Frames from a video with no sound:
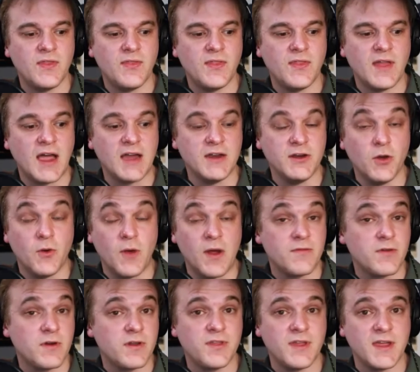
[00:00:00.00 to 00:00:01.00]
I know
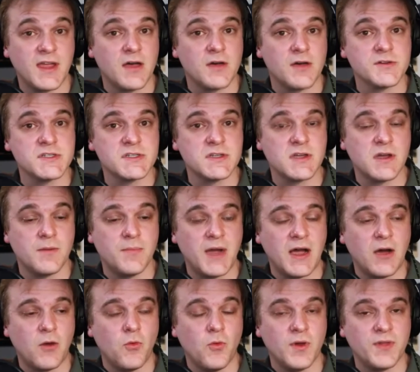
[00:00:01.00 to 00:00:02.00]
everything else
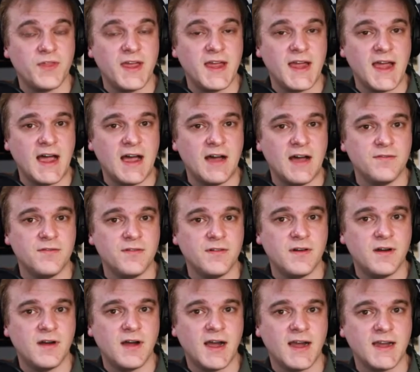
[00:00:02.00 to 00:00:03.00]
about what they have.
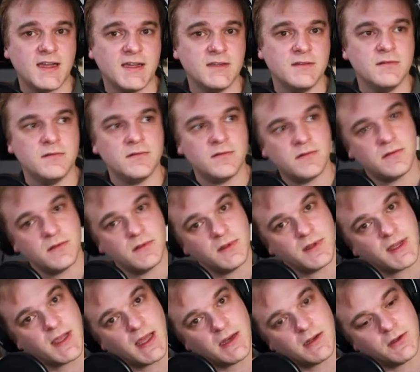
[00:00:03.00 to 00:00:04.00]
I can
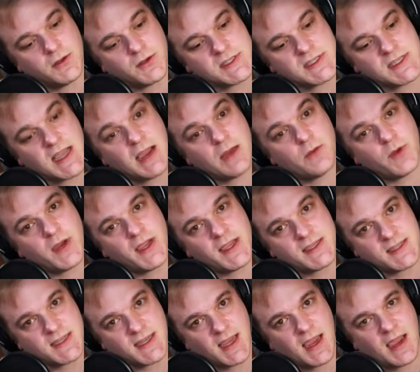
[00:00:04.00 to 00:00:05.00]
kind of look
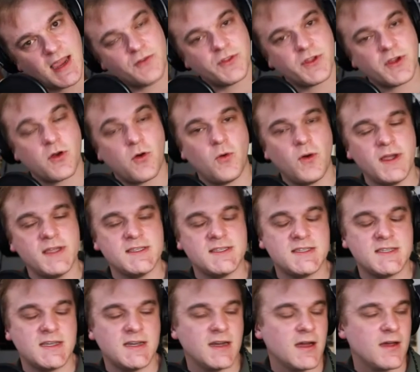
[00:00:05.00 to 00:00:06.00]
sideways and count the coins
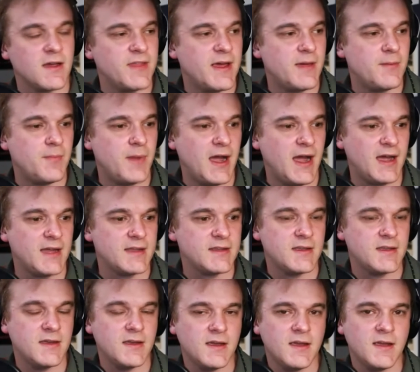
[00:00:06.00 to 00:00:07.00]
sitting on that mat
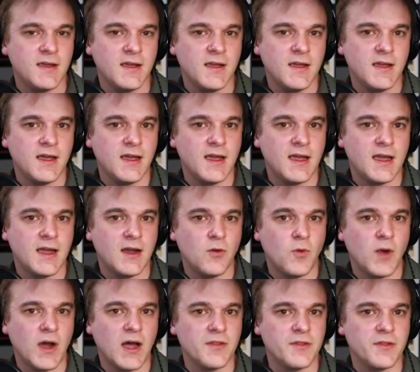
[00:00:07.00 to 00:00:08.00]

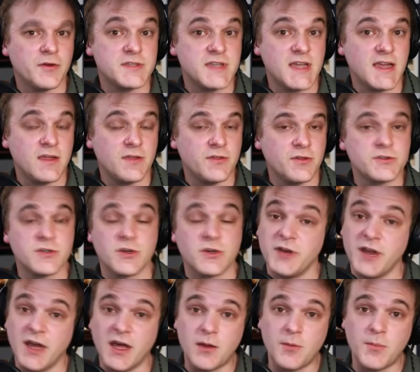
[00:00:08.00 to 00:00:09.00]
while they're taking their turn
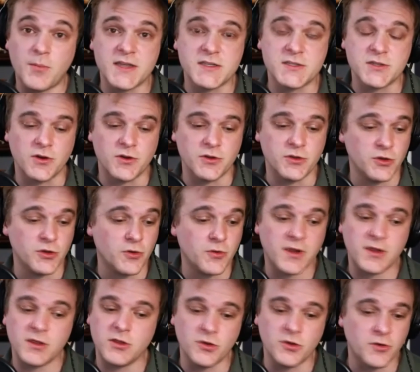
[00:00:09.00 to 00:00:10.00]
not on my turn you don't
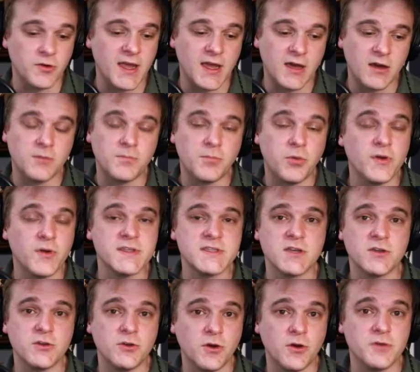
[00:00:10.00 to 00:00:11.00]
you don't count up points
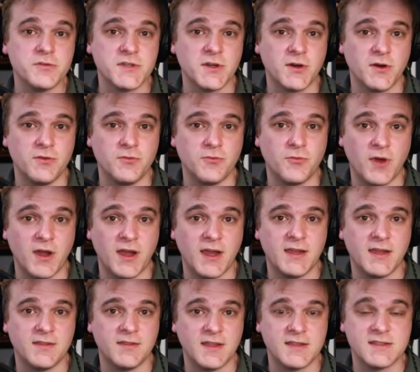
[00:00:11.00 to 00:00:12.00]
on your own turn right
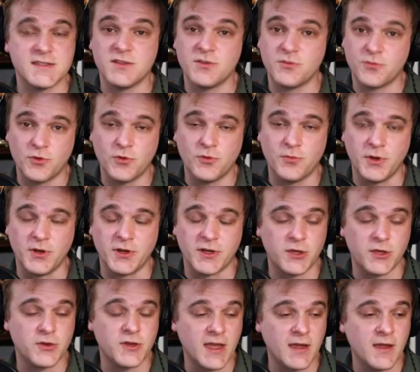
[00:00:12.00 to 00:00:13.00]
yeah. that's in the rule book
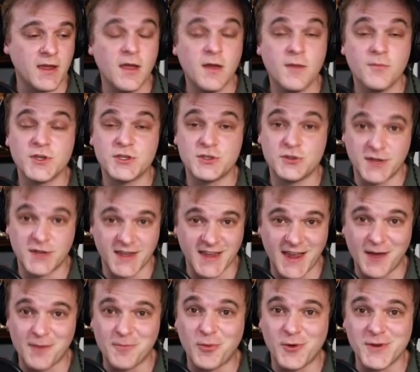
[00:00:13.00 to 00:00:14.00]
you can but you can
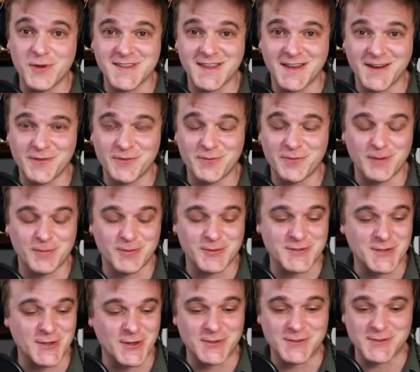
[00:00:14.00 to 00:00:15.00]
count points on other people's turn